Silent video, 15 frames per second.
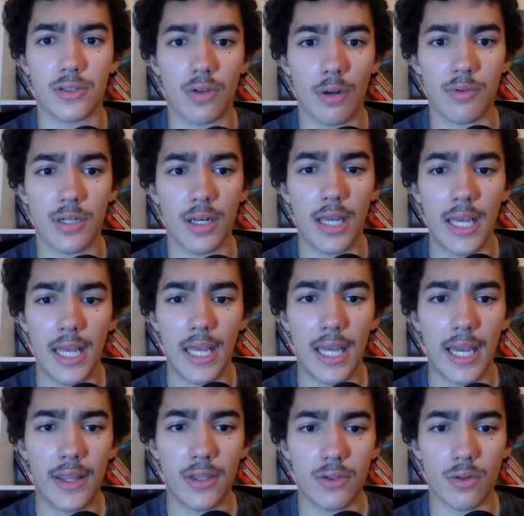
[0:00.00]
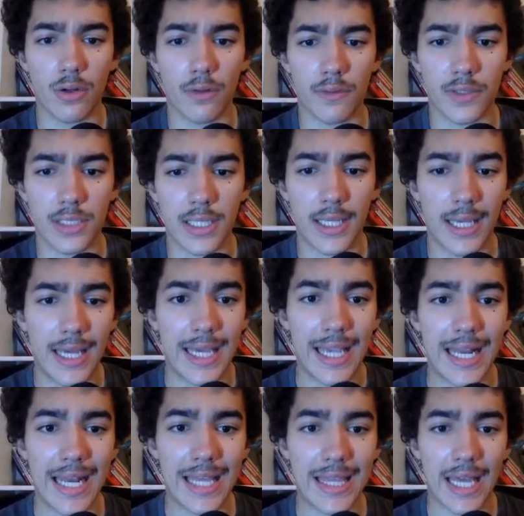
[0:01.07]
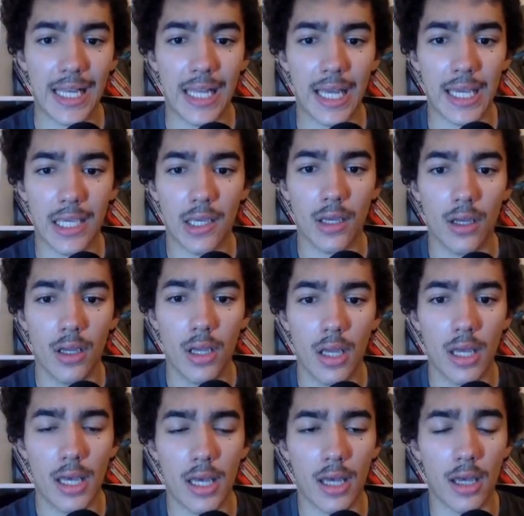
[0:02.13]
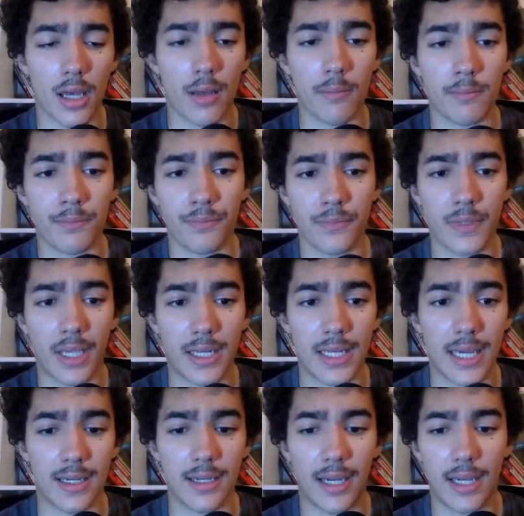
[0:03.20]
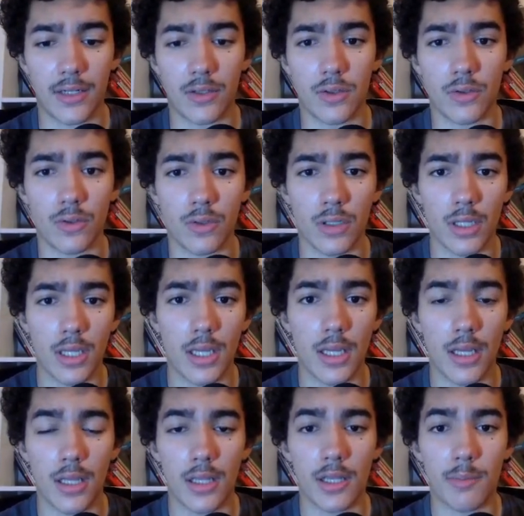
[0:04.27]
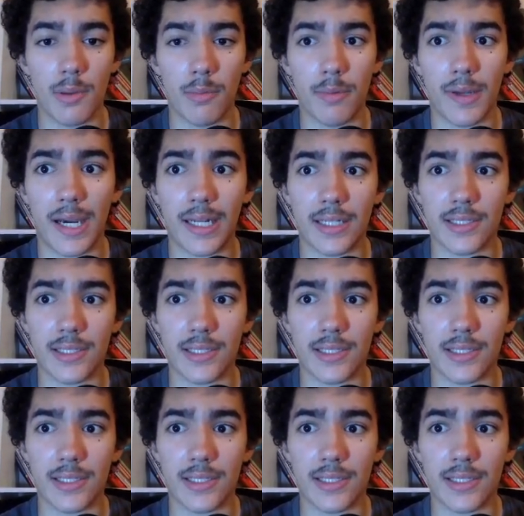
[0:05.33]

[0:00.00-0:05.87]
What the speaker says: description, and their Twitter, obviously click that like, and yeah, the people behind